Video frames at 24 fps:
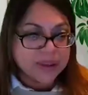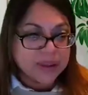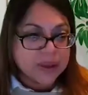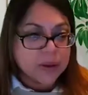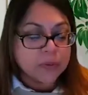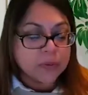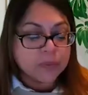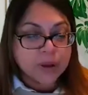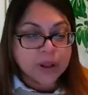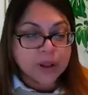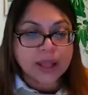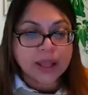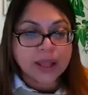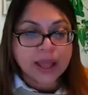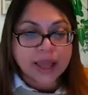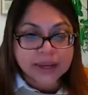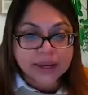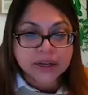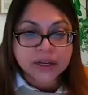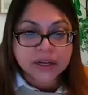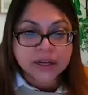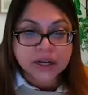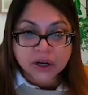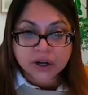Well, I
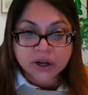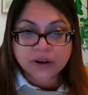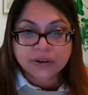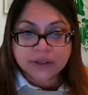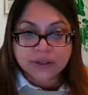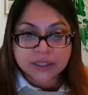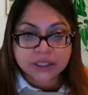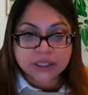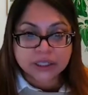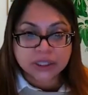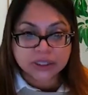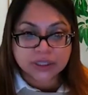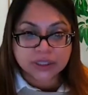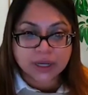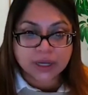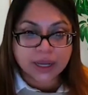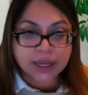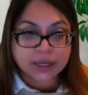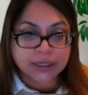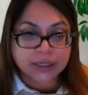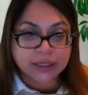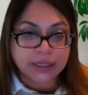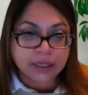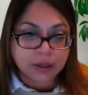encourage
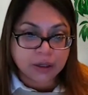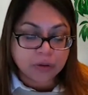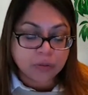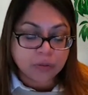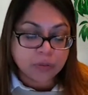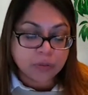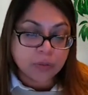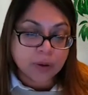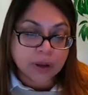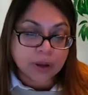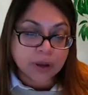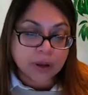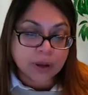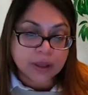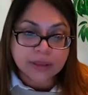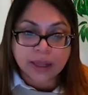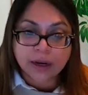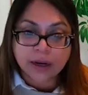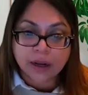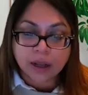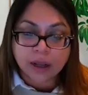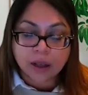anyone that